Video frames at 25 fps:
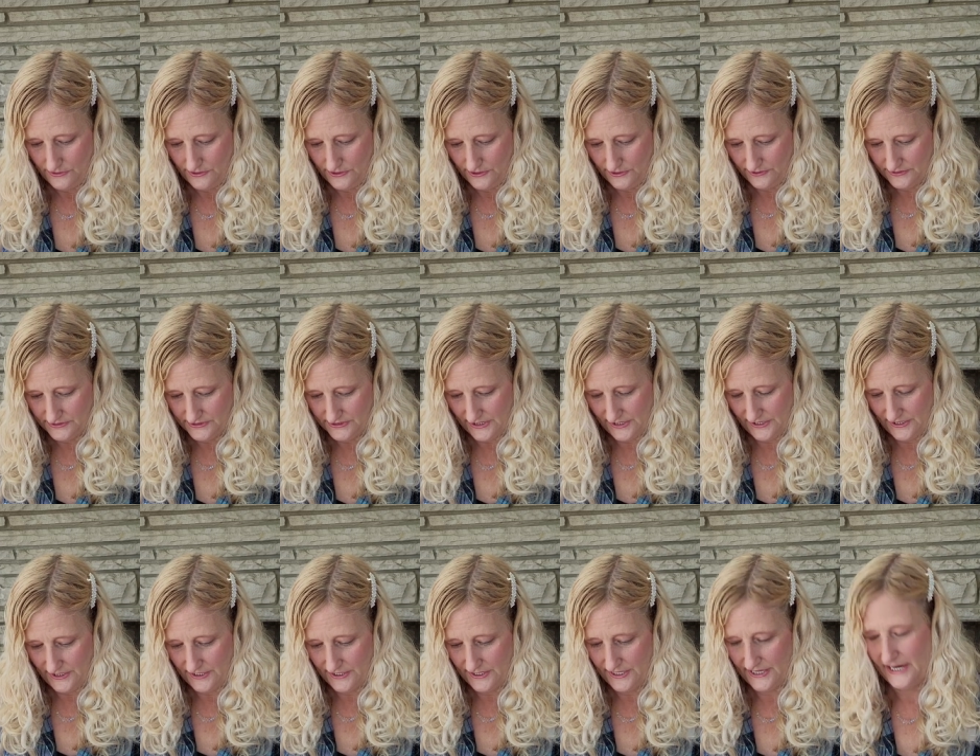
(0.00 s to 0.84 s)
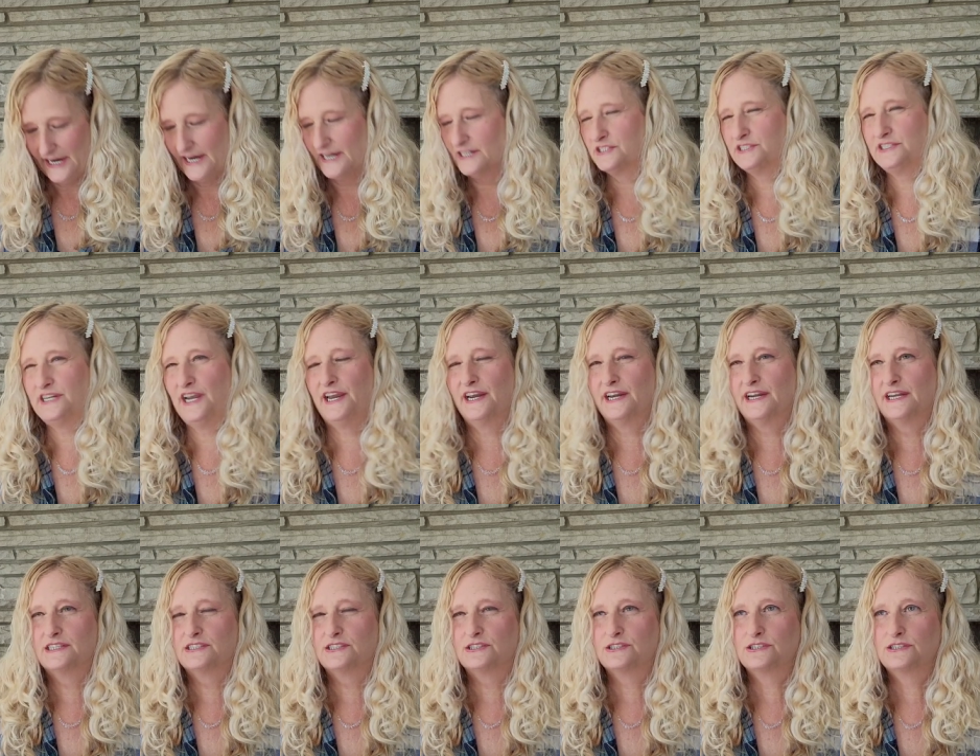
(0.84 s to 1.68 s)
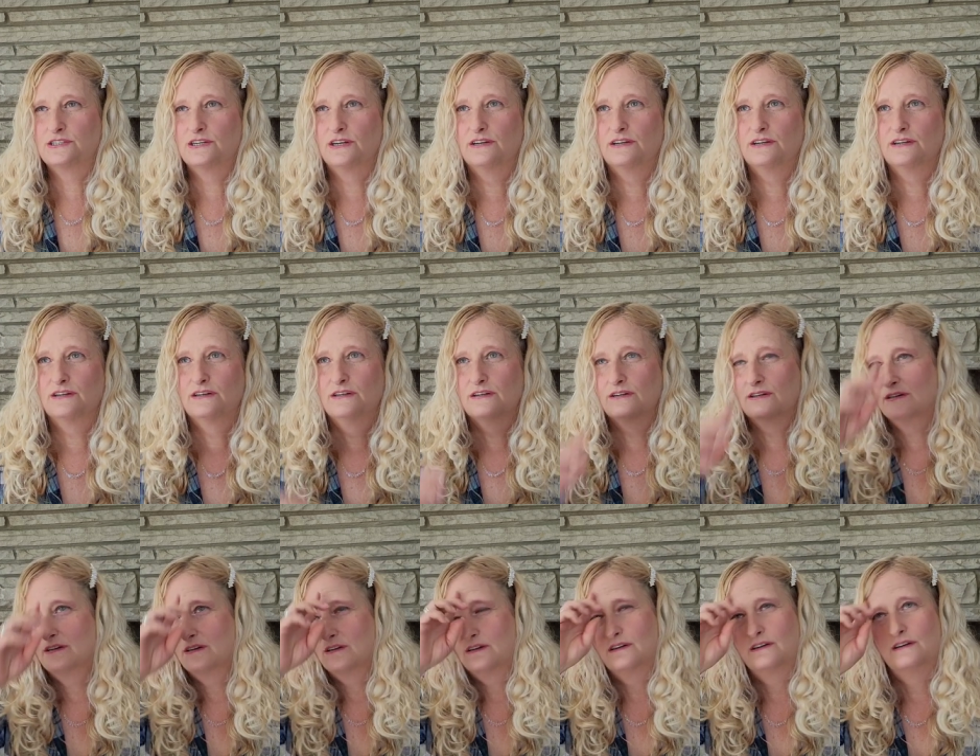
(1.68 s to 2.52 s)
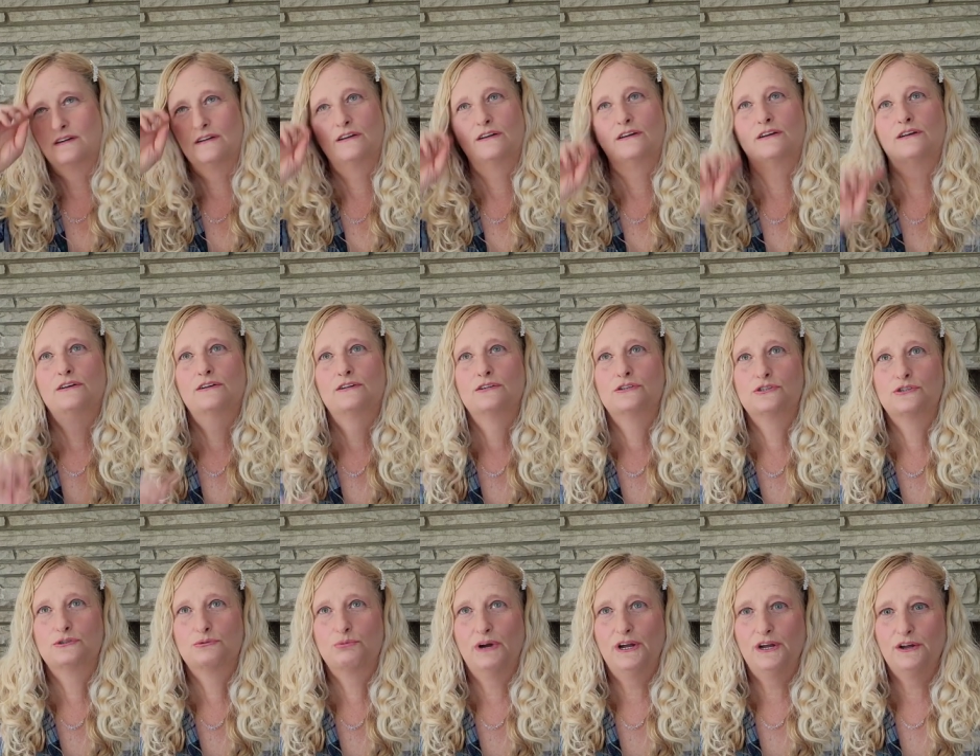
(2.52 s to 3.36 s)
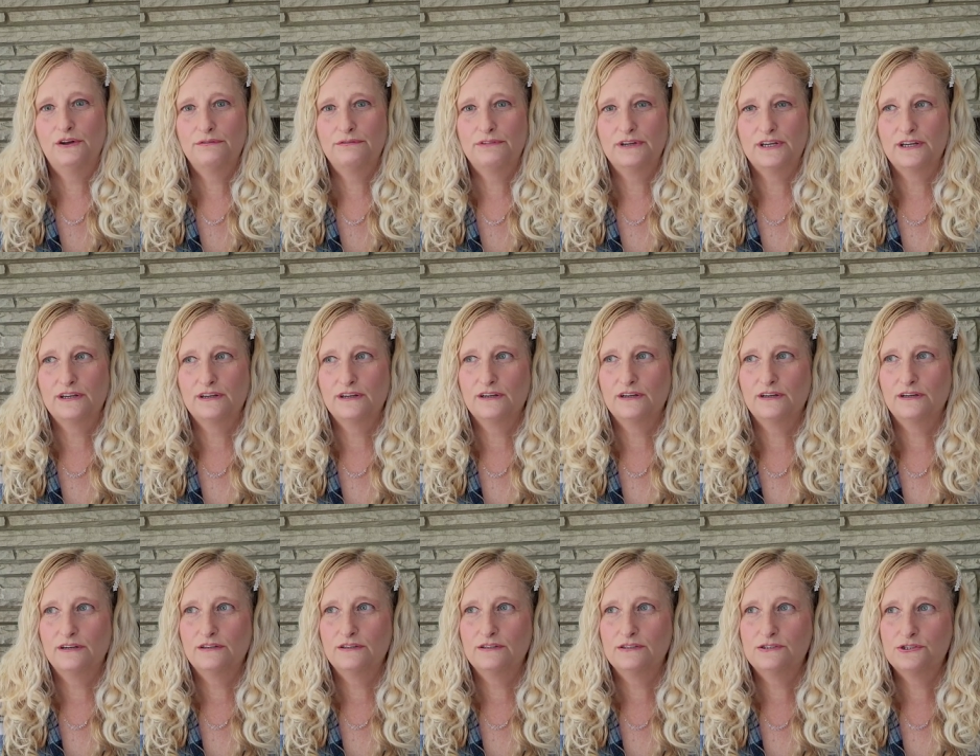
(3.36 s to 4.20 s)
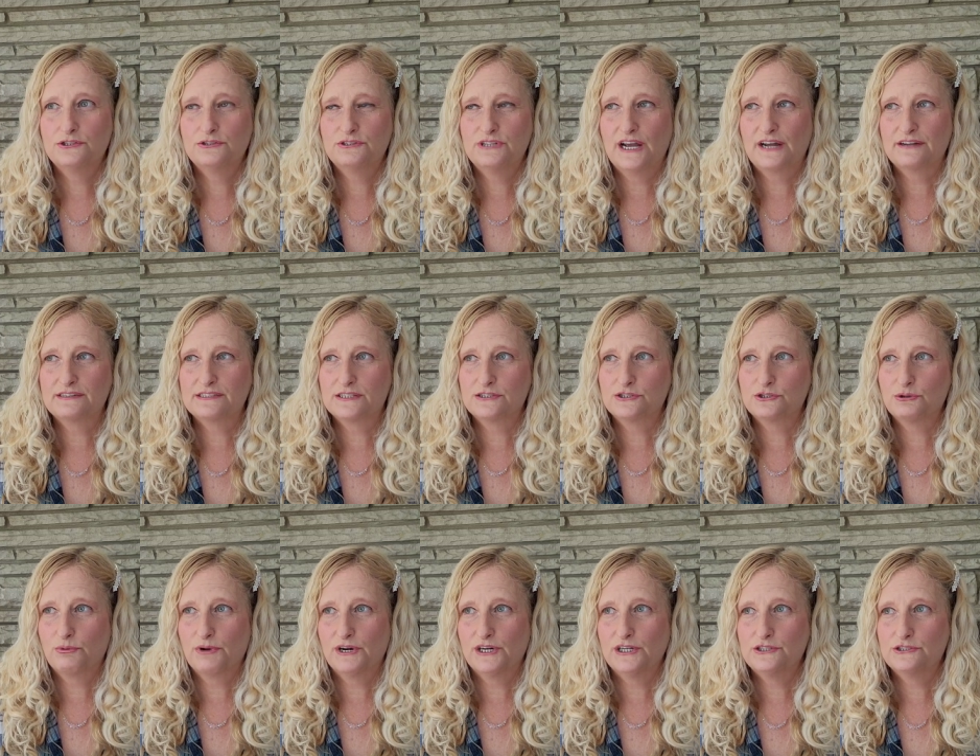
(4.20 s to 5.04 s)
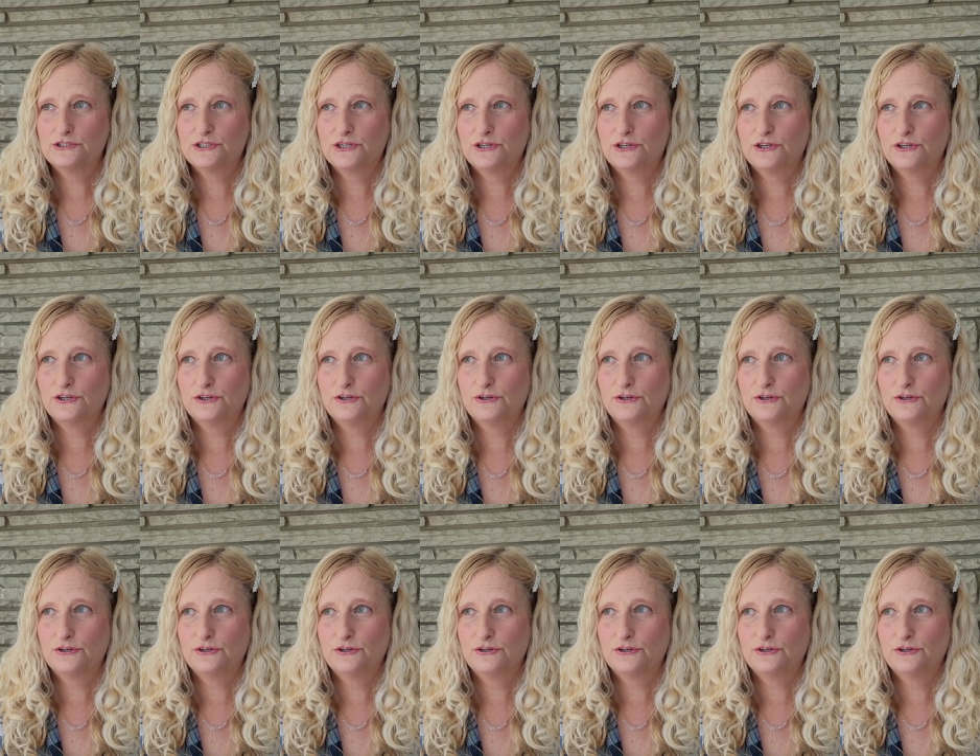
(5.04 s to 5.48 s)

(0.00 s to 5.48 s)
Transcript: there's a hashtag, it's 12 in 2022